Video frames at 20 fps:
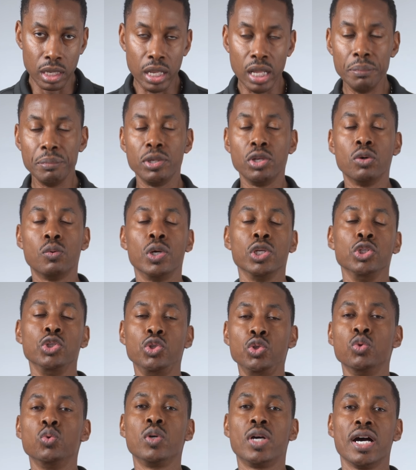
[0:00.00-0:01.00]
Let me know what
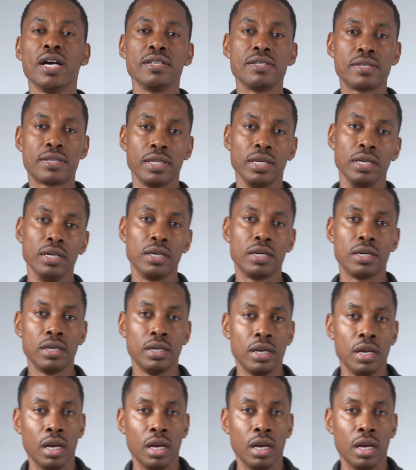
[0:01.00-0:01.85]
you guys think,